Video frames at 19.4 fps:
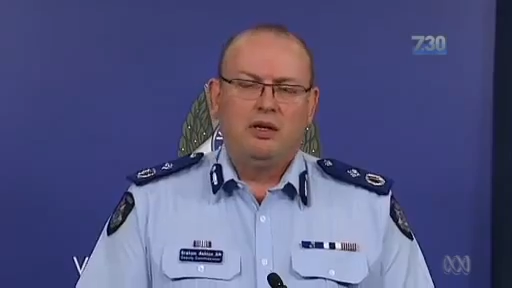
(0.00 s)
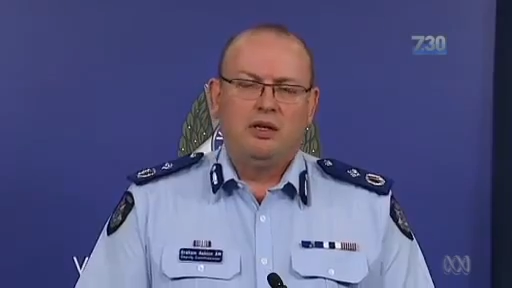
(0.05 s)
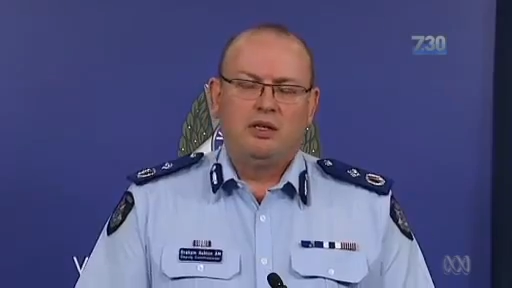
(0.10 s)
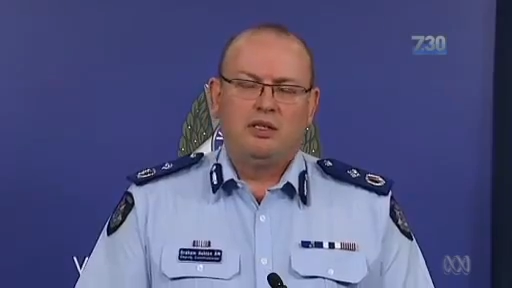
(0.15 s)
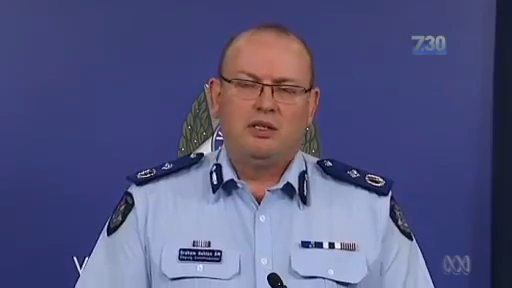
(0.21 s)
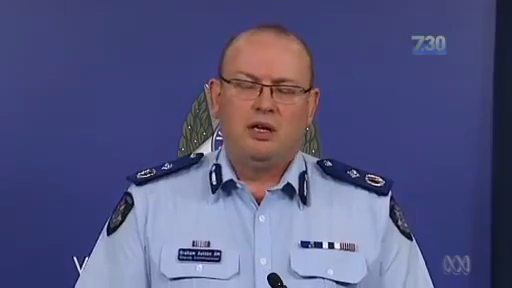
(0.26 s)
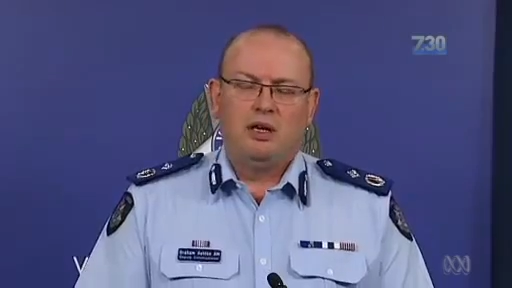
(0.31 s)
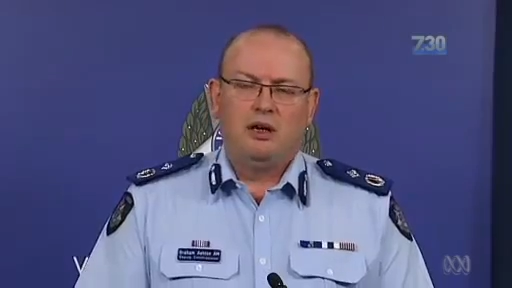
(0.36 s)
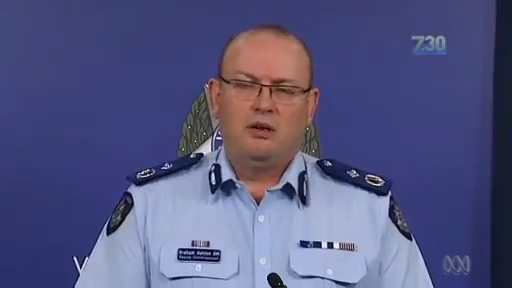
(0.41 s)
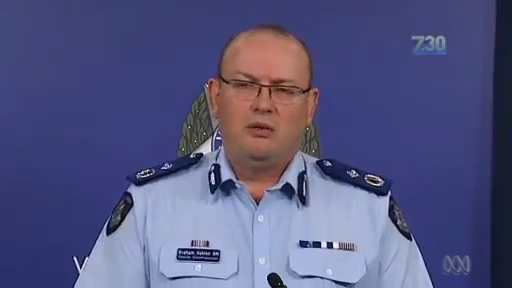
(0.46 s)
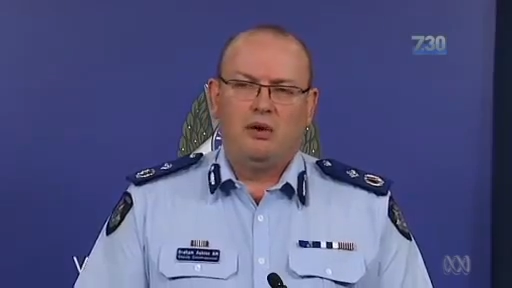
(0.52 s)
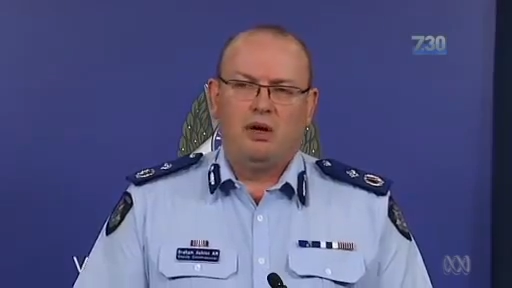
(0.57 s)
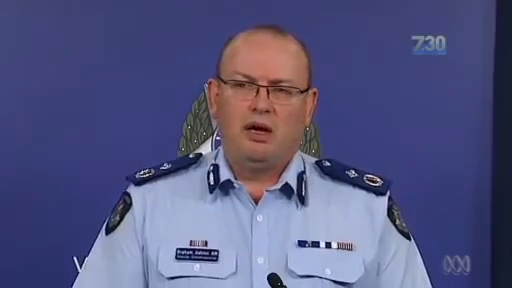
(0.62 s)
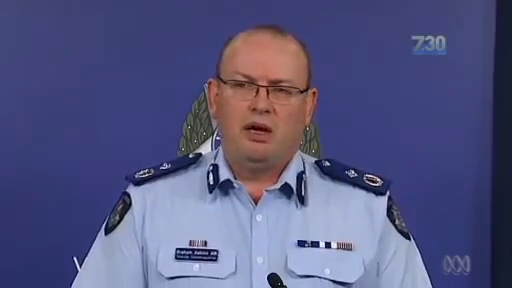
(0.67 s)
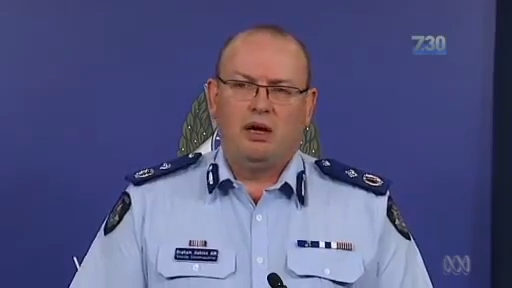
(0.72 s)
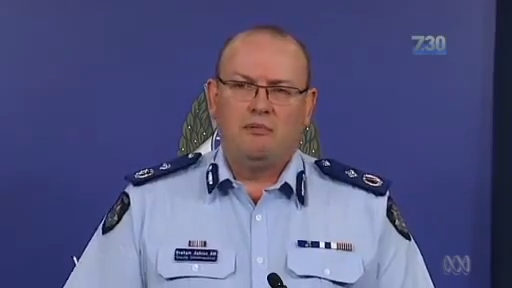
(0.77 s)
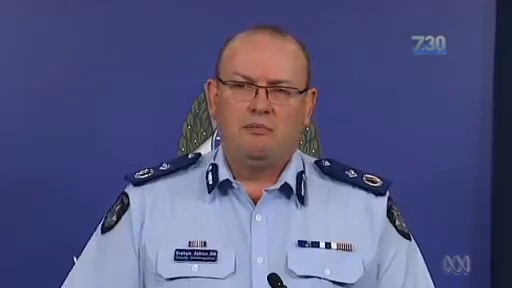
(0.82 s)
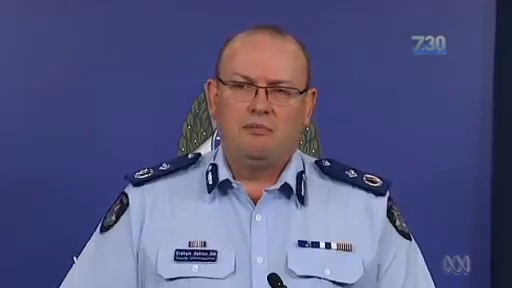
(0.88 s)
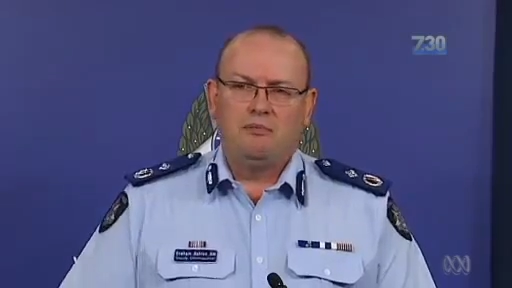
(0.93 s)
So
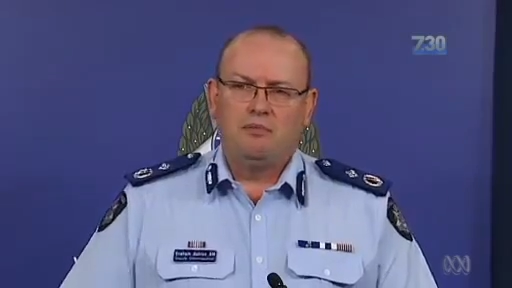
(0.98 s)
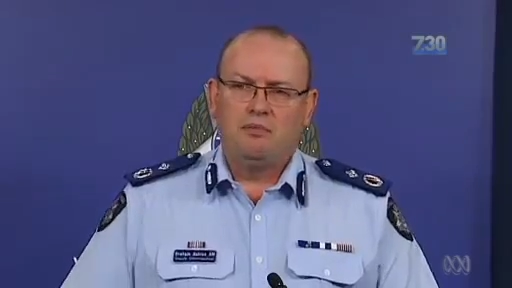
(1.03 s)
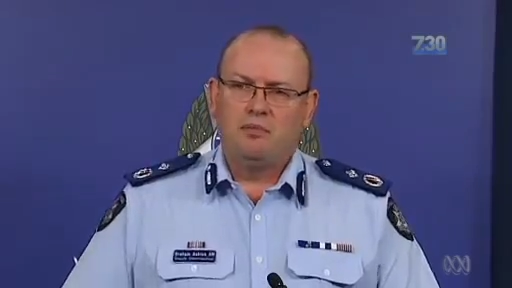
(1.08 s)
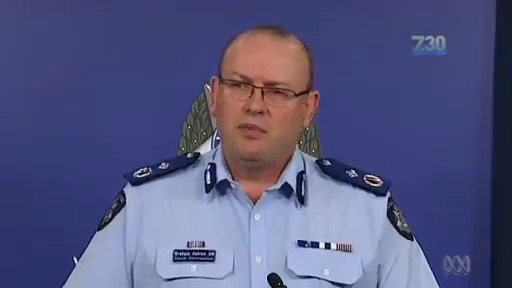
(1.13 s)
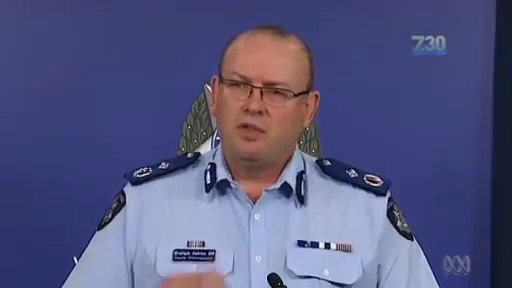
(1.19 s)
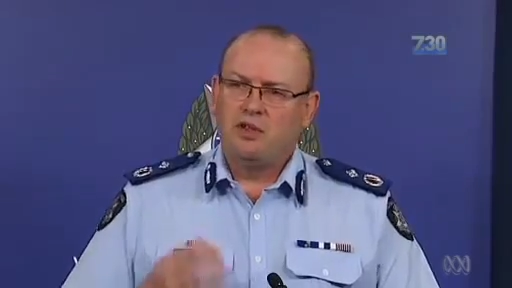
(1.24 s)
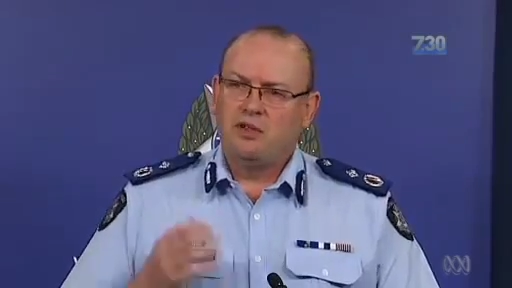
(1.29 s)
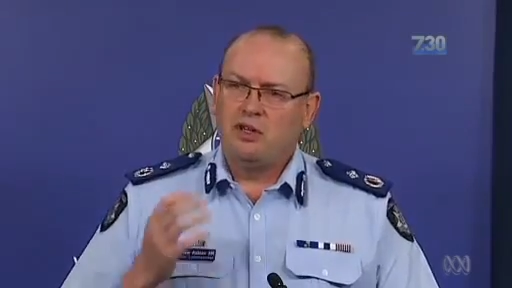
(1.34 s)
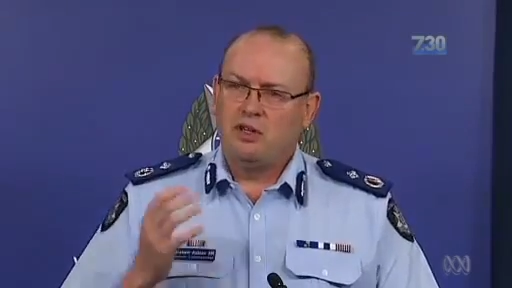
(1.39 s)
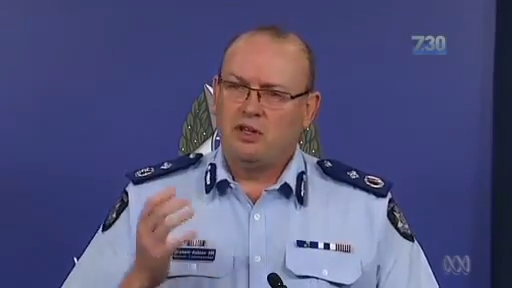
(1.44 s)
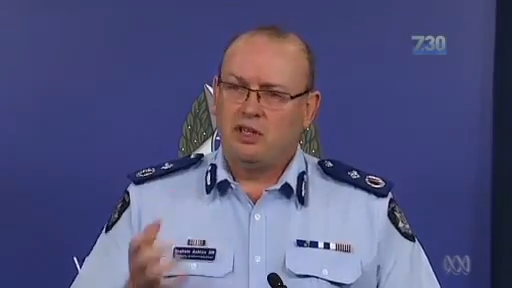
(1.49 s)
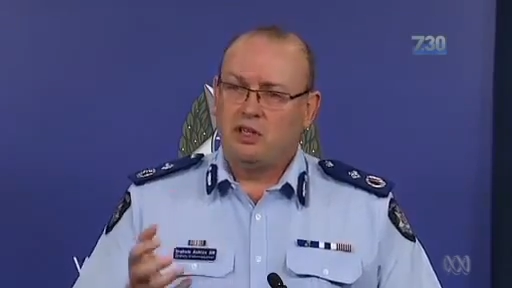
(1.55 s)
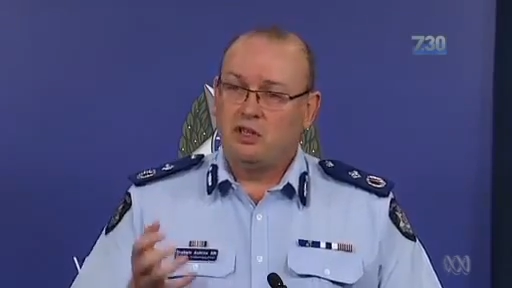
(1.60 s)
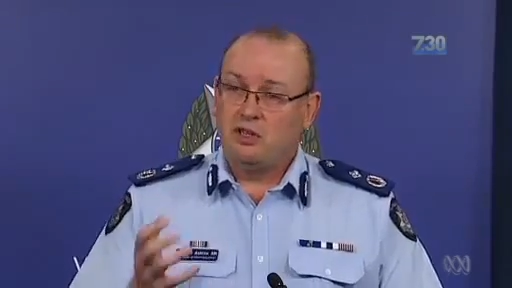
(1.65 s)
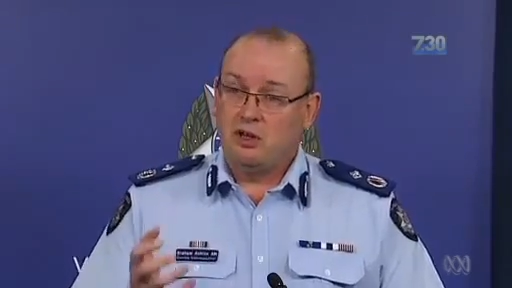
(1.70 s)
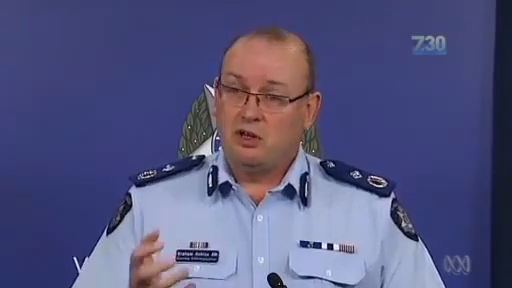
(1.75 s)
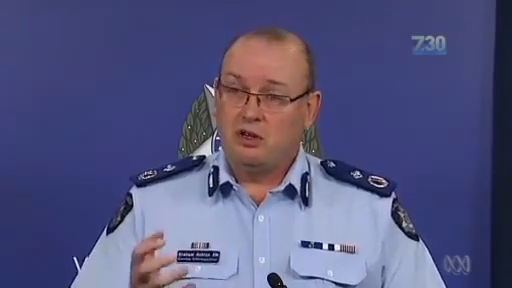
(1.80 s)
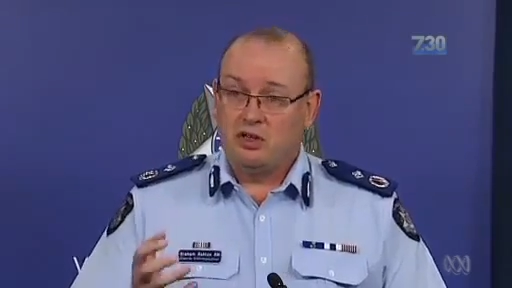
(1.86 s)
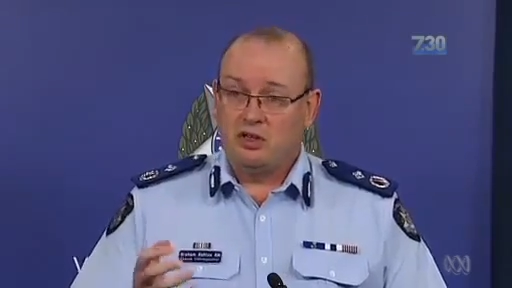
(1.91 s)
certainly
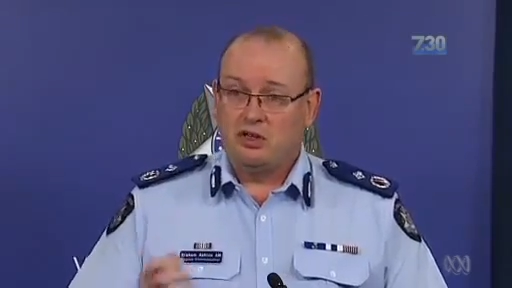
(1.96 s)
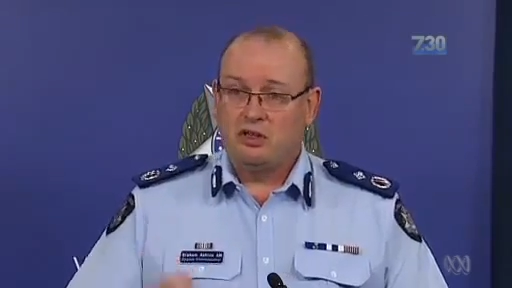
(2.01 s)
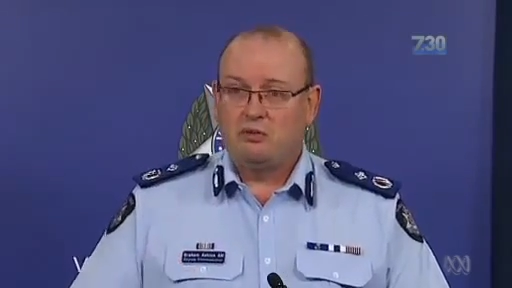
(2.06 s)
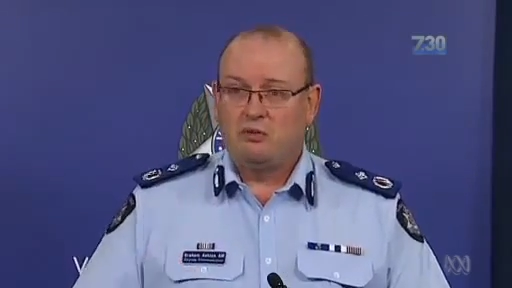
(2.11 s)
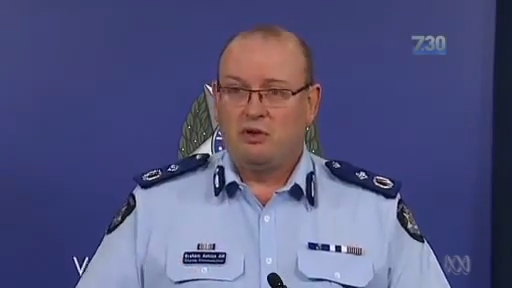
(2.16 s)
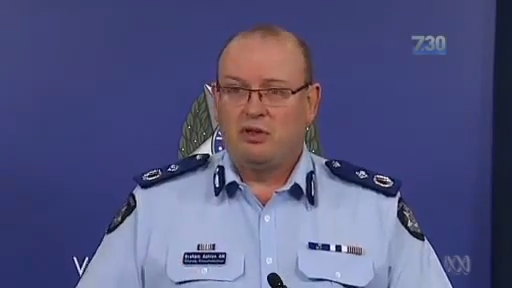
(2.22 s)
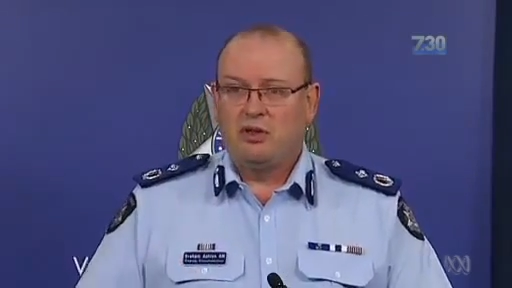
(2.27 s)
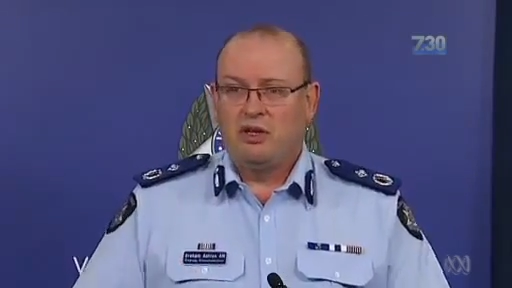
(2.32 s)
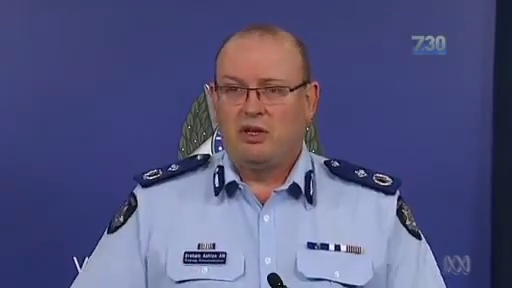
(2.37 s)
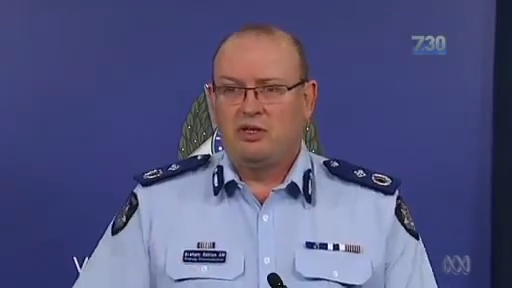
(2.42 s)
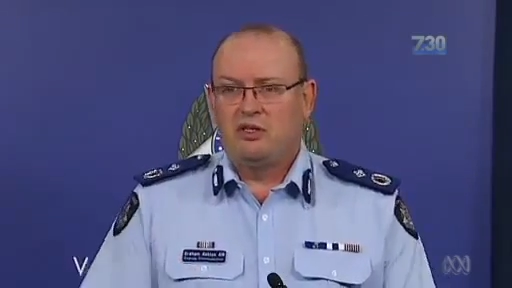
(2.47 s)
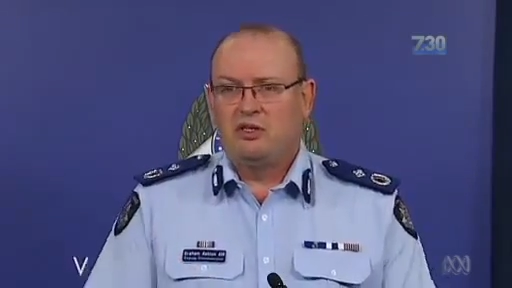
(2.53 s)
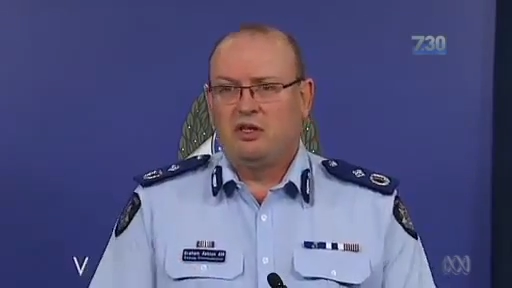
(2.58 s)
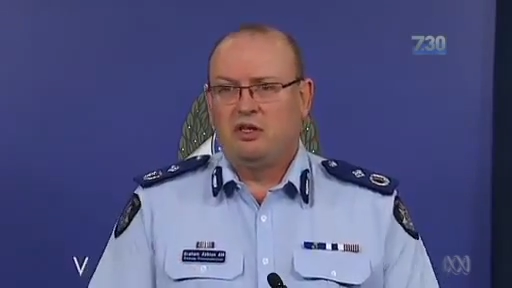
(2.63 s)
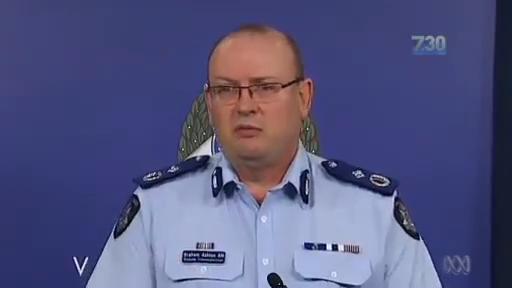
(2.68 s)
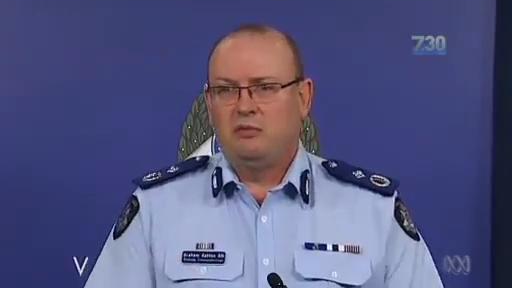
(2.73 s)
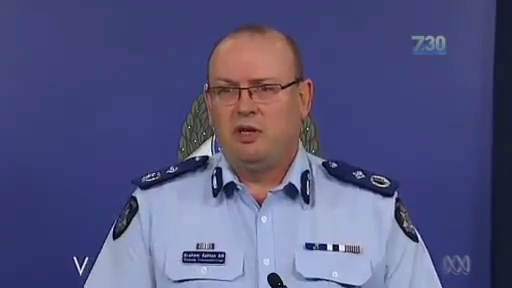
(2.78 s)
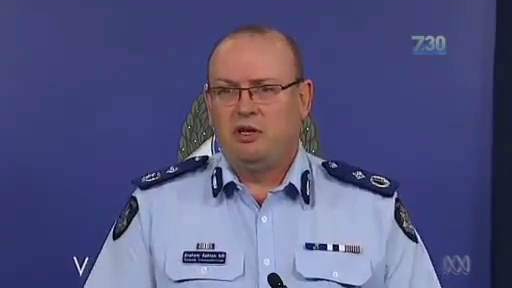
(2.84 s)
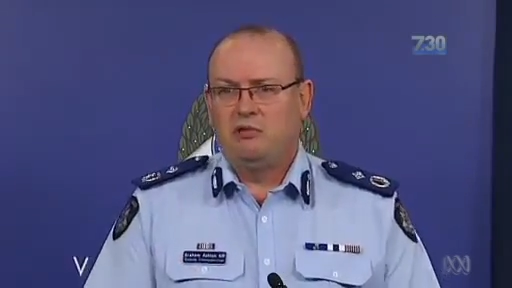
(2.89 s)
soccer's, we think, is
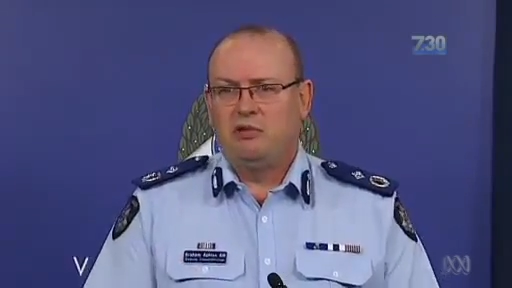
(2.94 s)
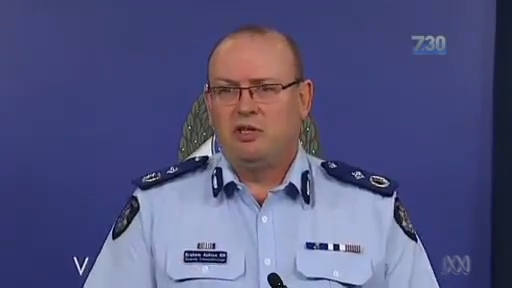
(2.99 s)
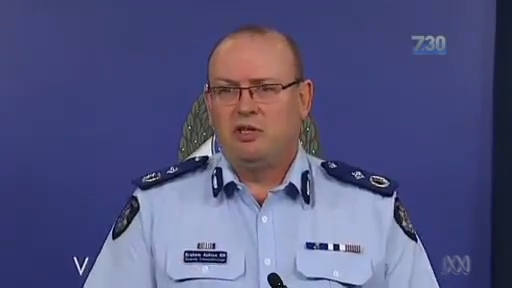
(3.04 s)
at a big